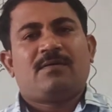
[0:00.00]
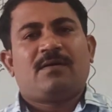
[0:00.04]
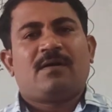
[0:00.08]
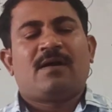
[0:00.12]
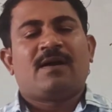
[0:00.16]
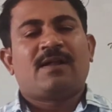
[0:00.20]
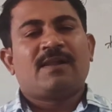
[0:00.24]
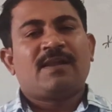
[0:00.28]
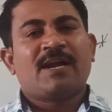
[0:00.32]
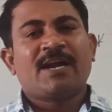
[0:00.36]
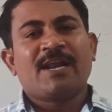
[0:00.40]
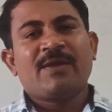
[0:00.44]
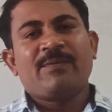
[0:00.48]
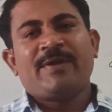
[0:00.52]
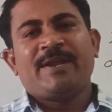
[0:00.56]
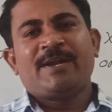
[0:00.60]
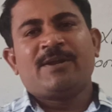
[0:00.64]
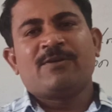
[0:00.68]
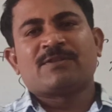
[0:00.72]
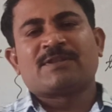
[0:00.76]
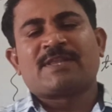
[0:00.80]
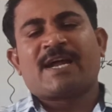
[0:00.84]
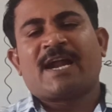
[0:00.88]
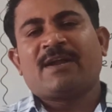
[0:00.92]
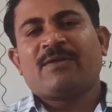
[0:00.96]
Already we
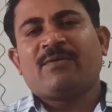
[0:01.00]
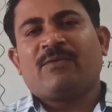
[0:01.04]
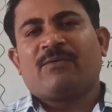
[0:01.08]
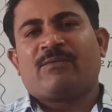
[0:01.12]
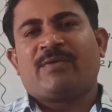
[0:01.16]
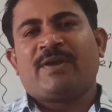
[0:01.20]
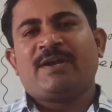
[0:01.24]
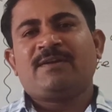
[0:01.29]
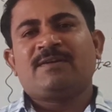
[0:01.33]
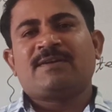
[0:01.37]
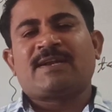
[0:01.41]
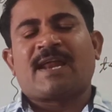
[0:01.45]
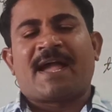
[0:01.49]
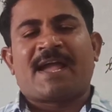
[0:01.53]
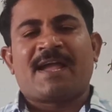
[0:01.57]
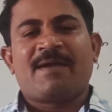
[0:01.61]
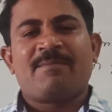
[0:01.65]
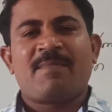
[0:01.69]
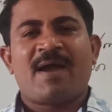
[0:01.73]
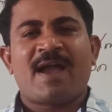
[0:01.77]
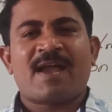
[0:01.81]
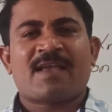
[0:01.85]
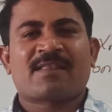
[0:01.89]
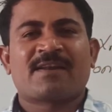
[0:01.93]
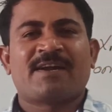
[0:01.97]
know that when
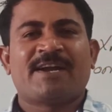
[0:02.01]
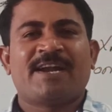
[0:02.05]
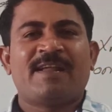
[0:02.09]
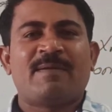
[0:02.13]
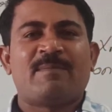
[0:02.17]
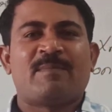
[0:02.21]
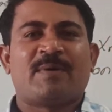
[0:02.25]
diamagnetic